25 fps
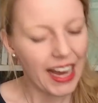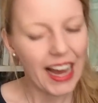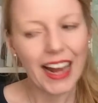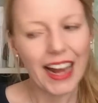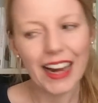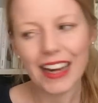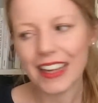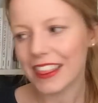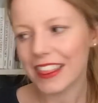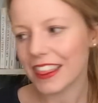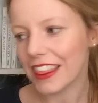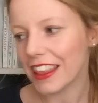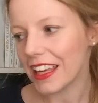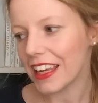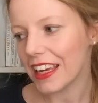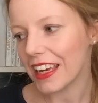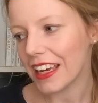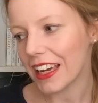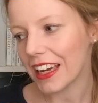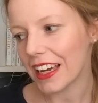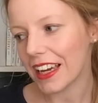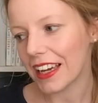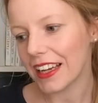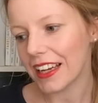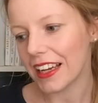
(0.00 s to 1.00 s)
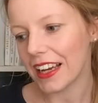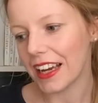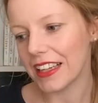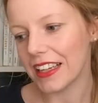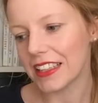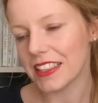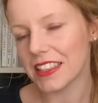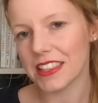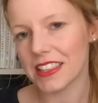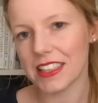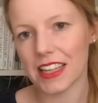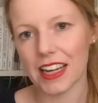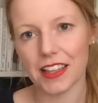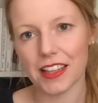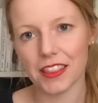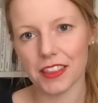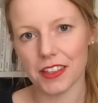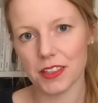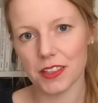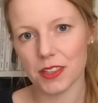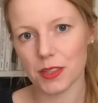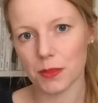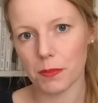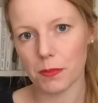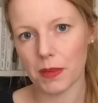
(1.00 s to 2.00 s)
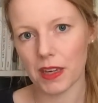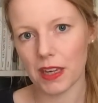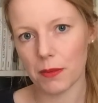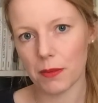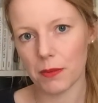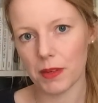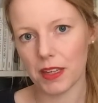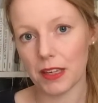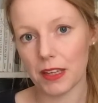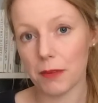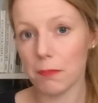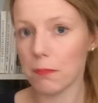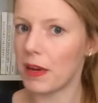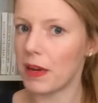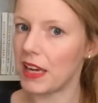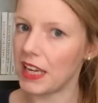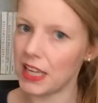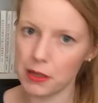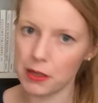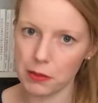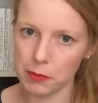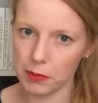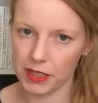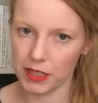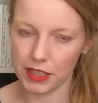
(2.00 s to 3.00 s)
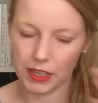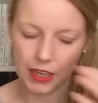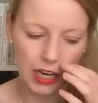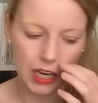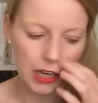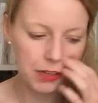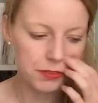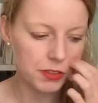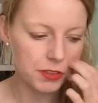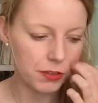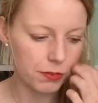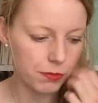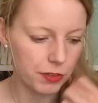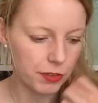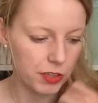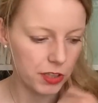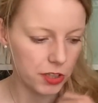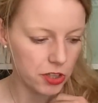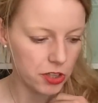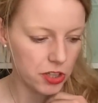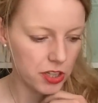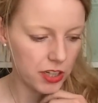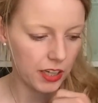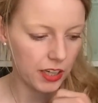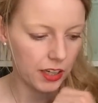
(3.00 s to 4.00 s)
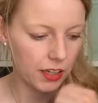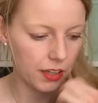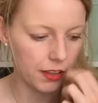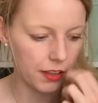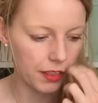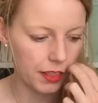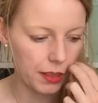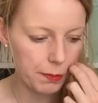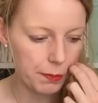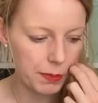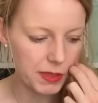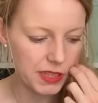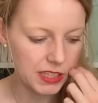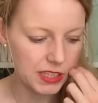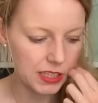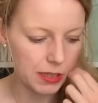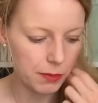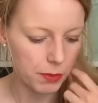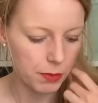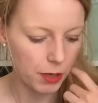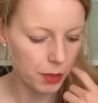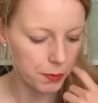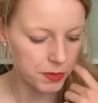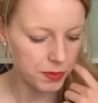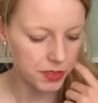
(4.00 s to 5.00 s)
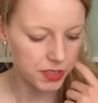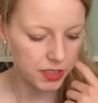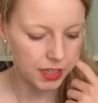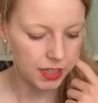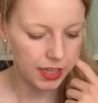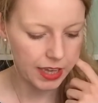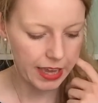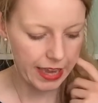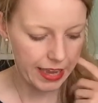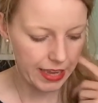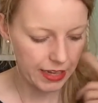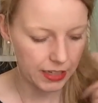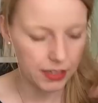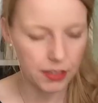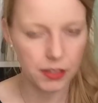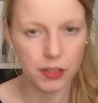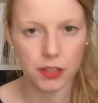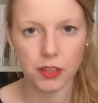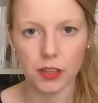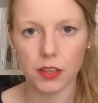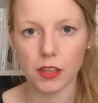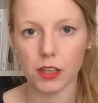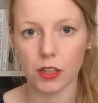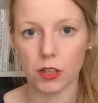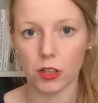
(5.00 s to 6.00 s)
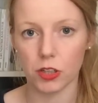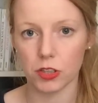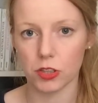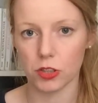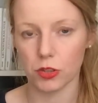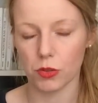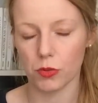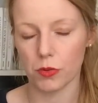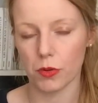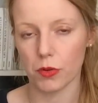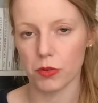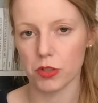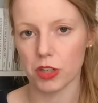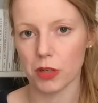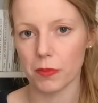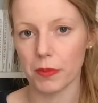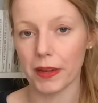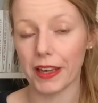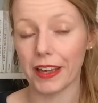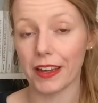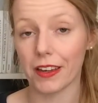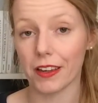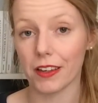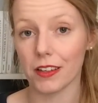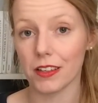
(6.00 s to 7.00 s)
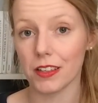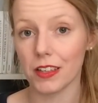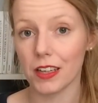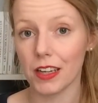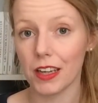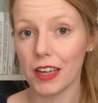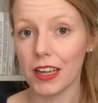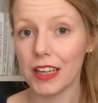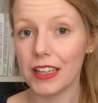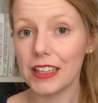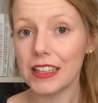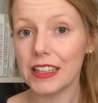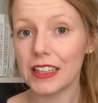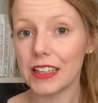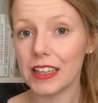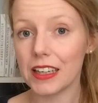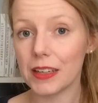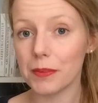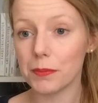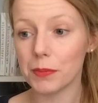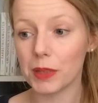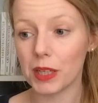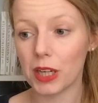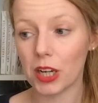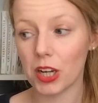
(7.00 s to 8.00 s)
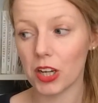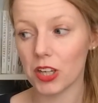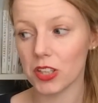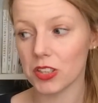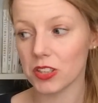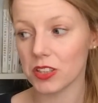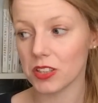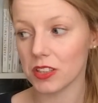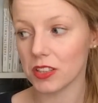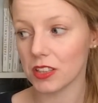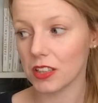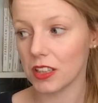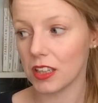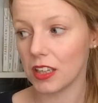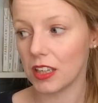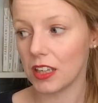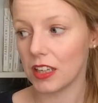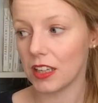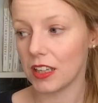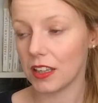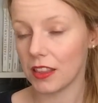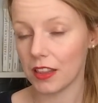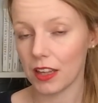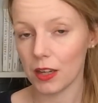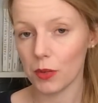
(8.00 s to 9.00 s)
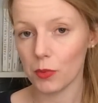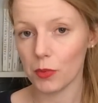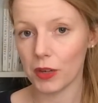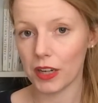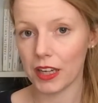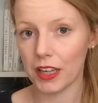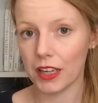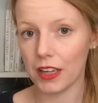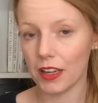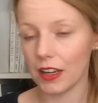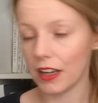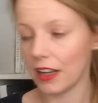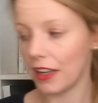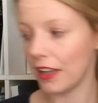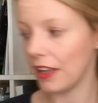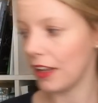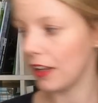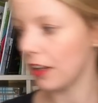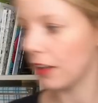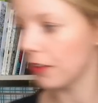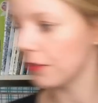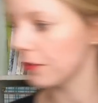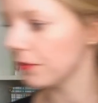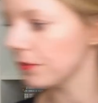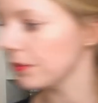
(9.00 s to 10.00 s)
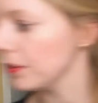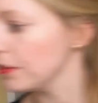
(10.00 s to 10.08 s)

I start this maybe after finishing the bits and bobs and the cotton crochet blanket, because in that way I have